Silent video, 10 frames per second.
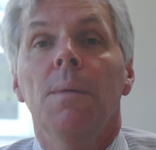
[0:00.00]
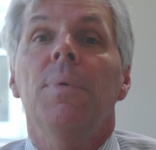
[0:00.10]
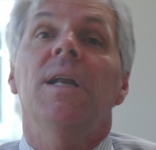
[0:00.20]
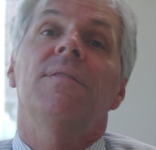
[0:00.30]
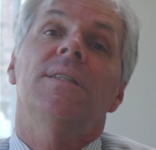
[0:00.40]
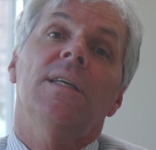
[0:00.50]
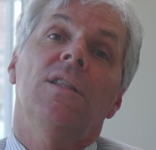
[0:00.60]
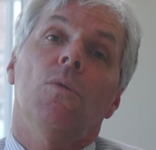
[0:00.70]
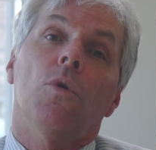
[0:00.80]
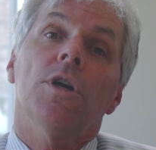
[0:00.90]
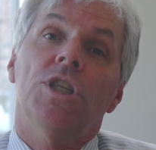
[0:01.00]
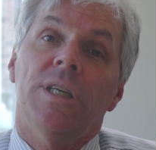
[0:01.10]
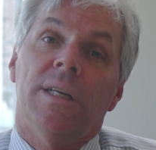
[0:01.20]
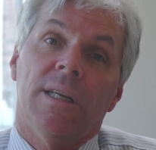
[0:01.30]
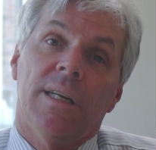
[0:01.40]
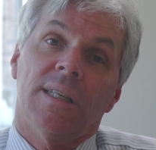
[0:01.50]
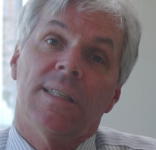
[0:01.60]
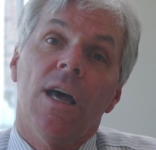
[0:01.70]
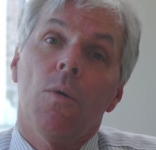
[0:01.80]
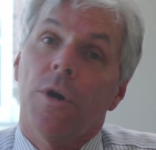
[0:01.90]
But if it's in the worksheet in
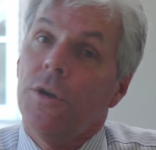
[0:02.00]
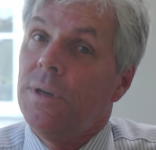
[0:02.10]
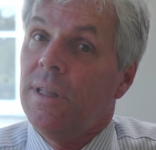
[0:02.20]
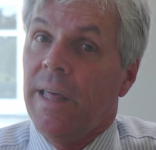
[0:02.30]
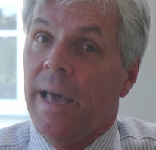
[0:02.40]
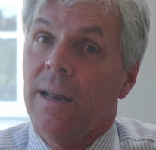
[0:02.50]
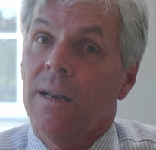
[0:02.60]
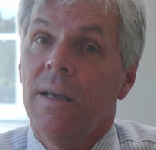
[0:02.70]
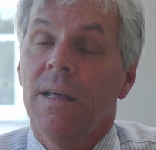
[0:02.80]
Excel where you did that,